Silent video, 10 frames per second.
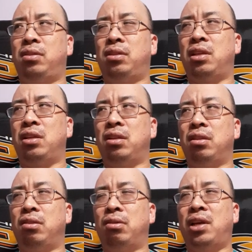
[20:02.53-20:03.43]
then
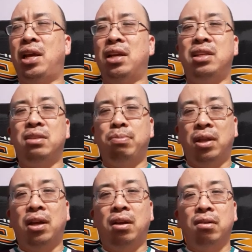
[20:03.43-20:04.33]
looking at these
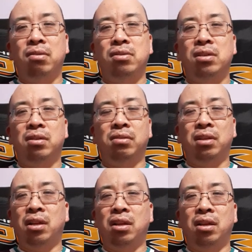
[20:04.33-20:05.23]
players
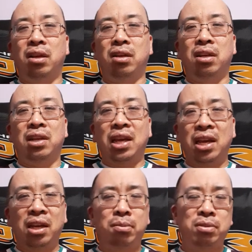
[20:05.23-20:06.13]
and, and the
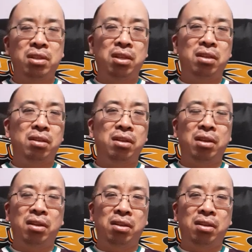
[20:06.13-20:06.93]
names, and, and